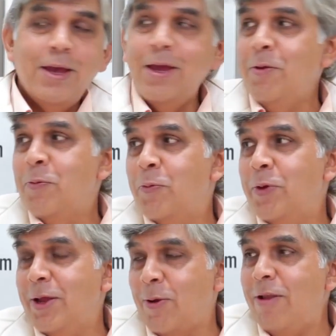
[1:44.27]

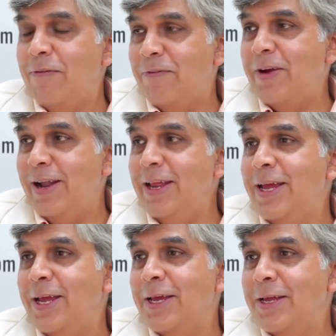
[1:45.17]
We are all
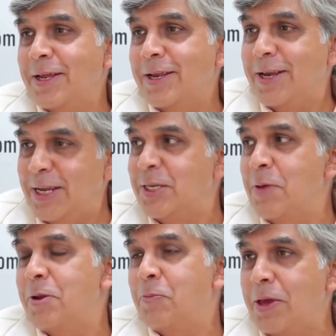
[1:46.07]
fairly
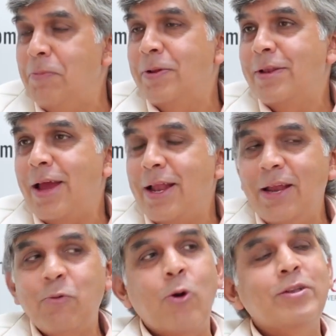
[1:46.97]
reasonable people, and
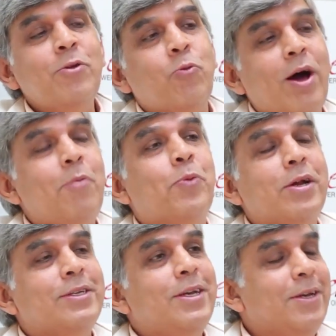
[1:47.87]
it wasn't one
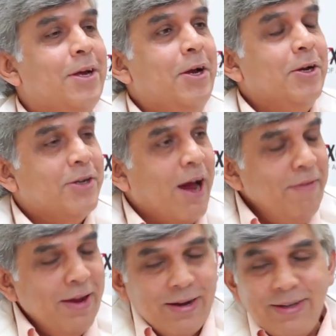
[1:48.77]
person
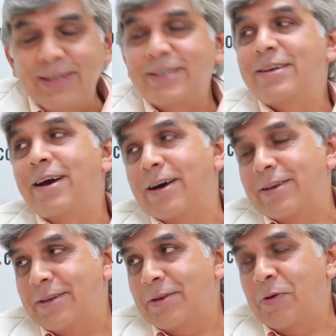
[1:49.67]
driving a diktat.